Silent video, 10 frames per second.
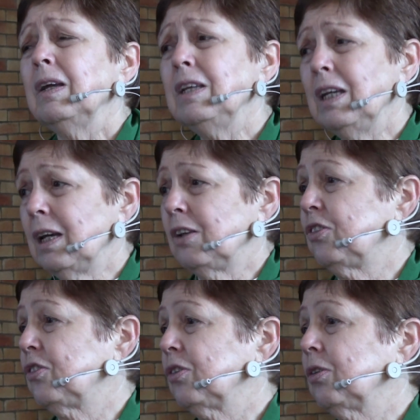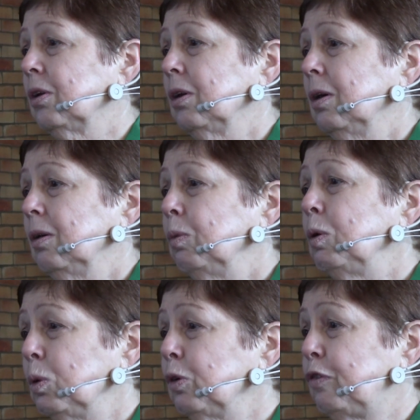then yes,
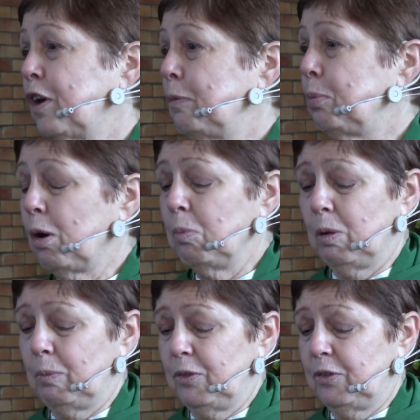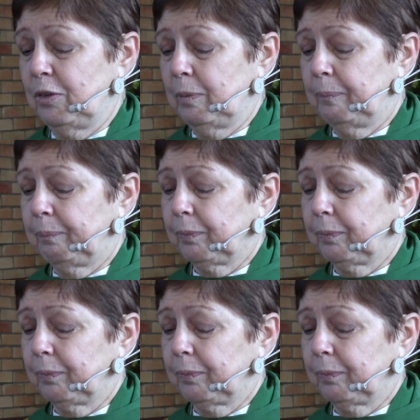we will find problems.